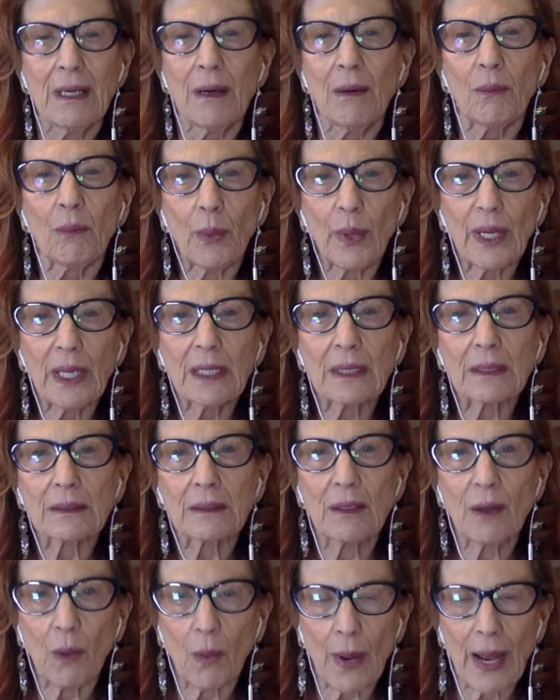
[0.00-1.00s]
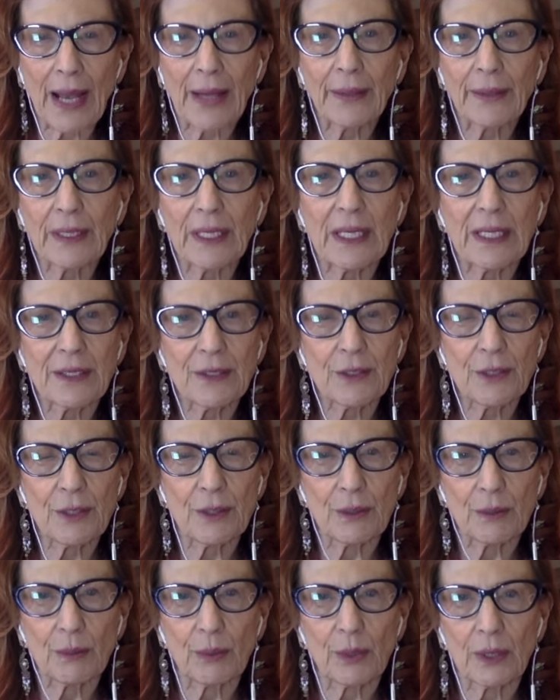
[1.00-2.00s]
will go out into
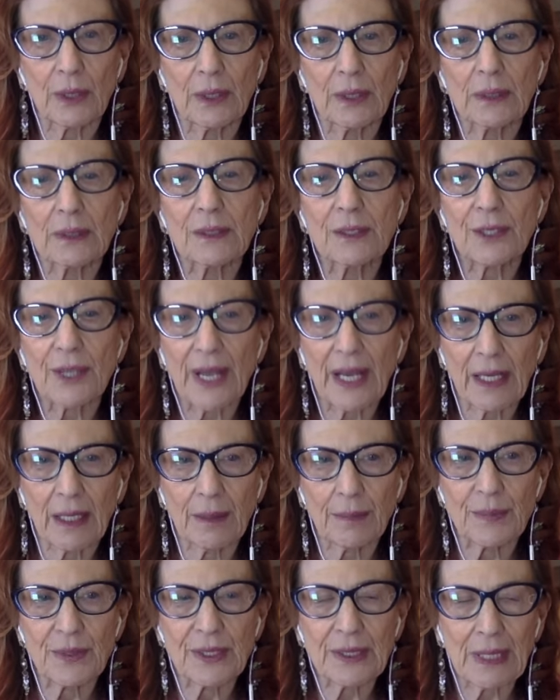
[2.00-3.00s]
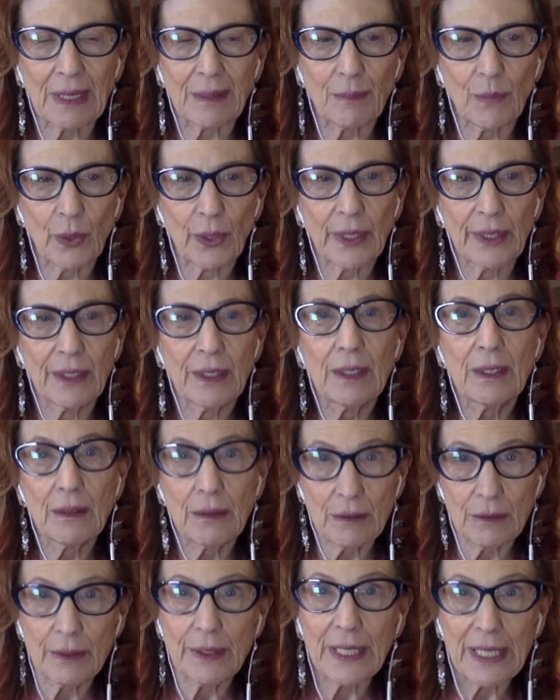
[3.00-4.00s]
the world to help someone
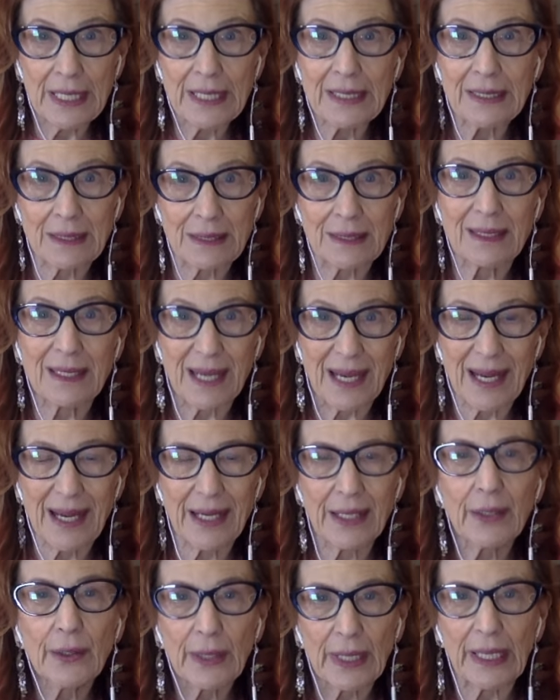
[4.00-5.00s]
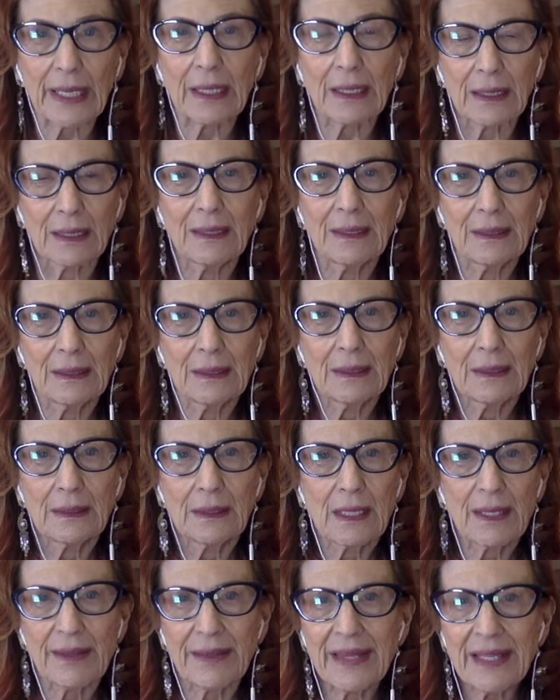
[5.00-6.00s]
who needs to hear it
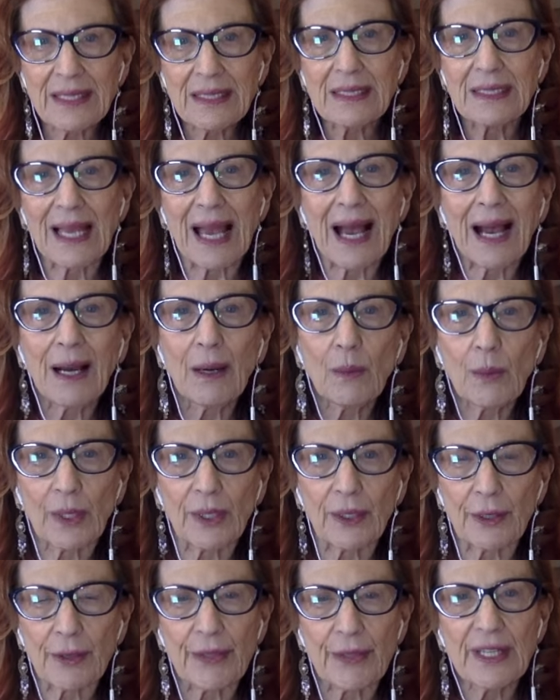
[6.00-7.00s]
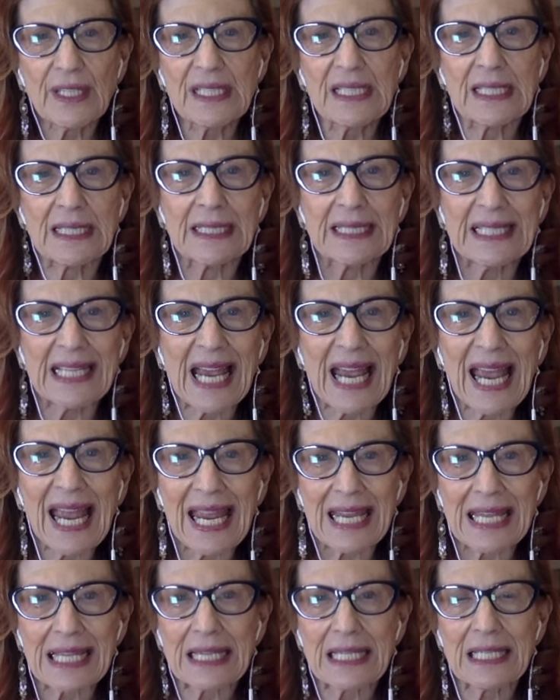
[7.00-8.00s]
this hour, this
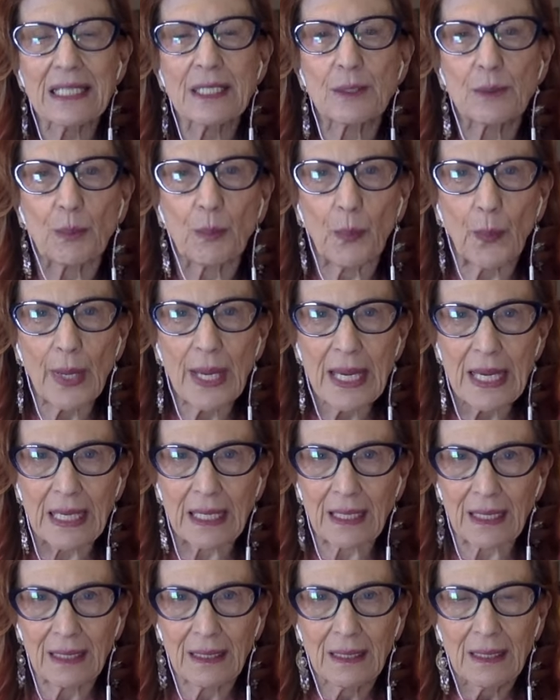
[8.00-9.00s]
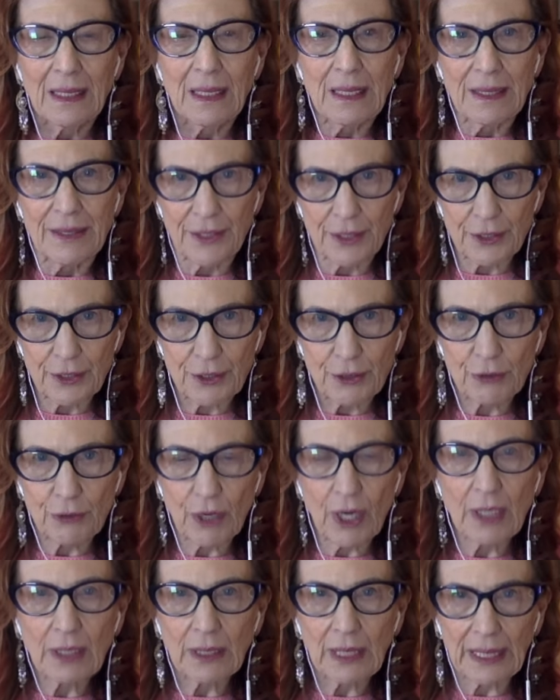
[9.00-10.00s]
day, this week. They're
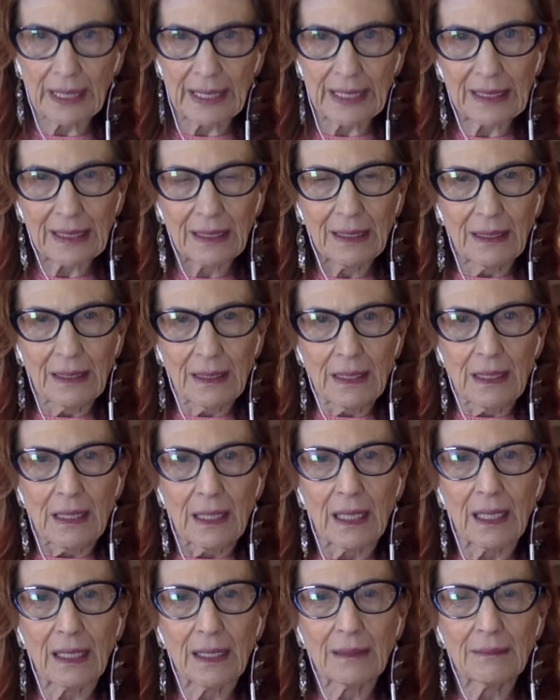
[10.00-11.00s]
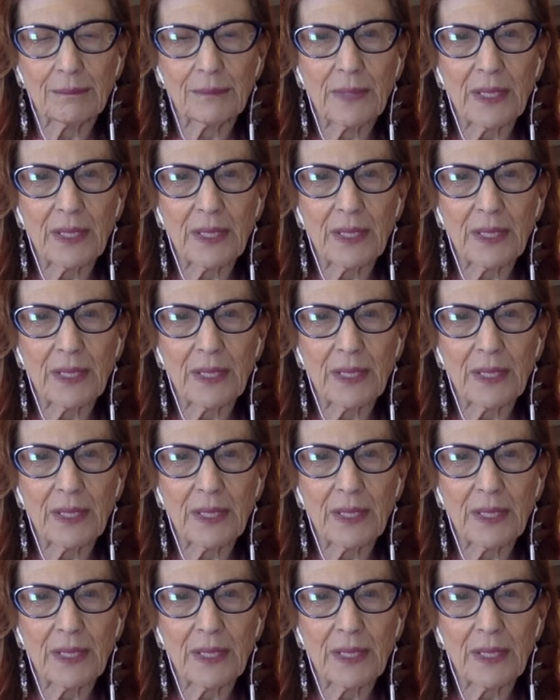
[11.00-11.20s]
struggling. Um,